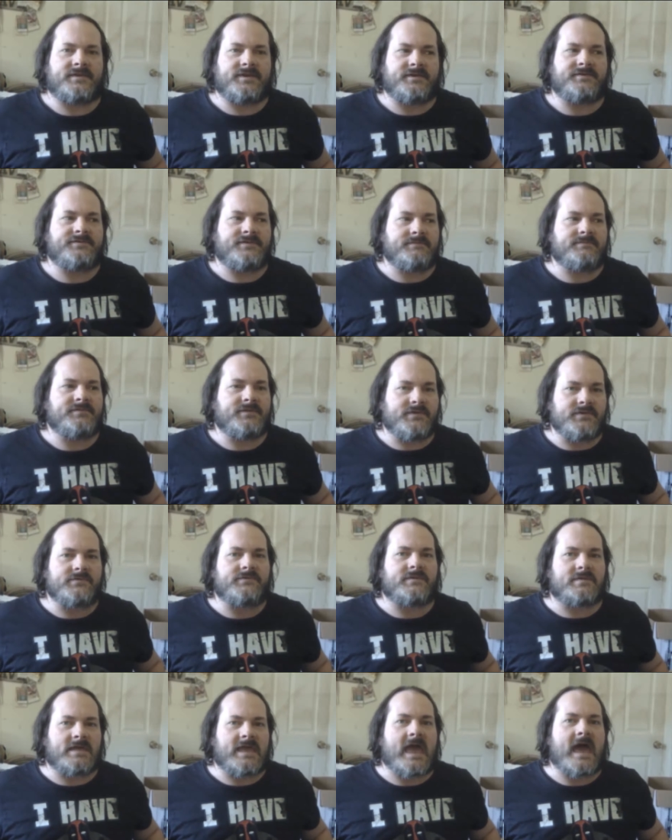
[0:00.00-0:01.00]
He seems to
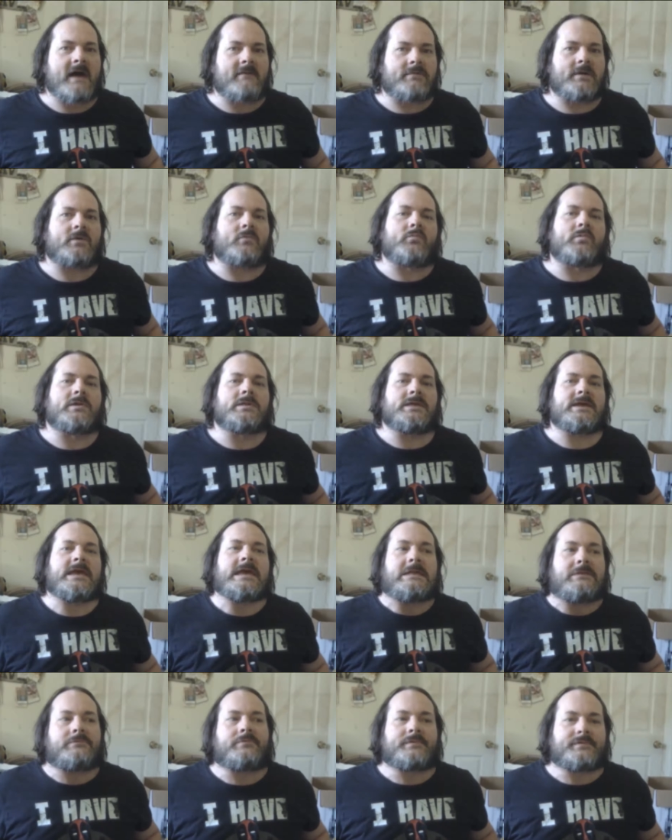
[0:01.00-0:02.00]
usually have like really
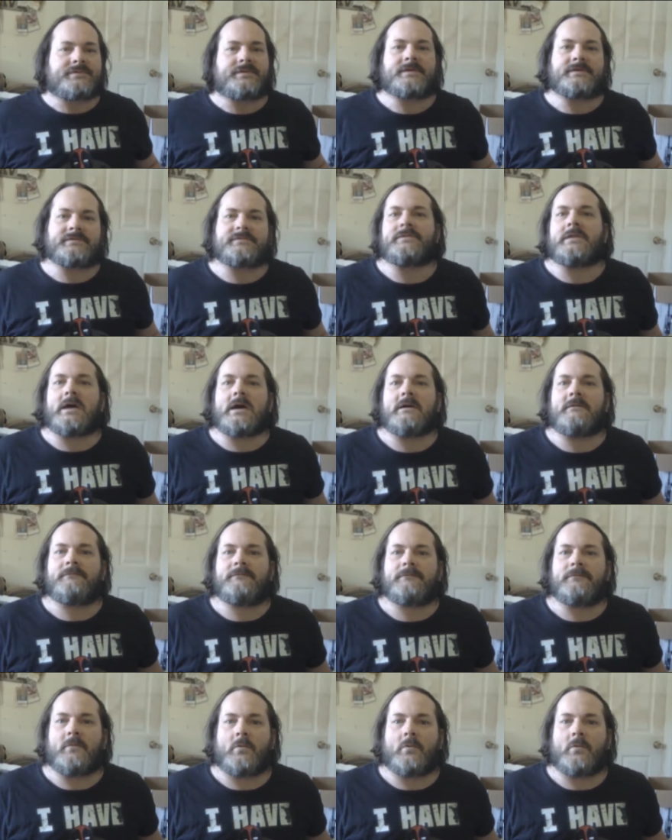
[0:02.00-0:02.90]
interesting stuff,